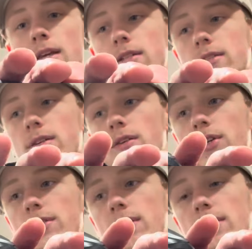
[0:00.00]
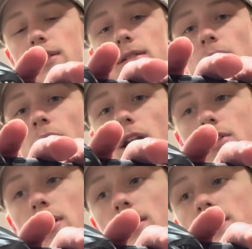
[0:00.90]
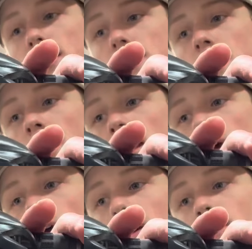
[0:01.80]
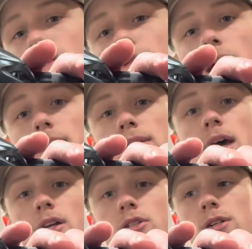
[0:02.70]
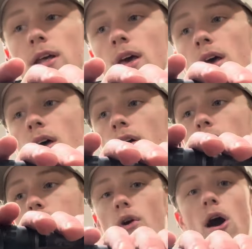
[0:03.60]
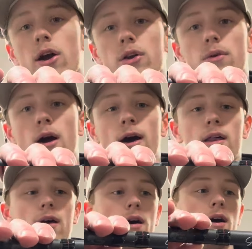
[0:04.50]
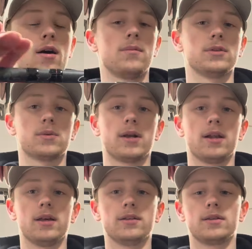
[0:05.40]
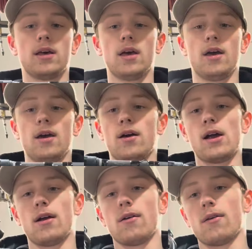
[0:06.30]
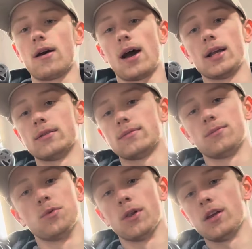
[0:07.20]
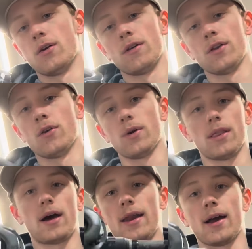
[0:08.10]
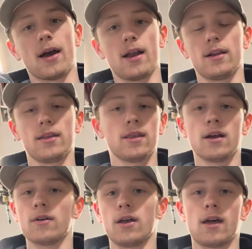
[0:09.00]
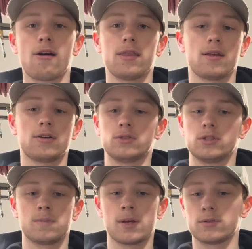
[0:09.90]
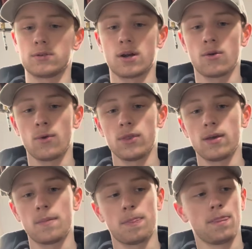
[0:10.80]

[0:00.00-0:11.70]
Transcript: series. This is actually a 6'9" heavy fast action Froggen rod, is what it is. I really don't even know what line I got in there right now. I think I was just messing around with it.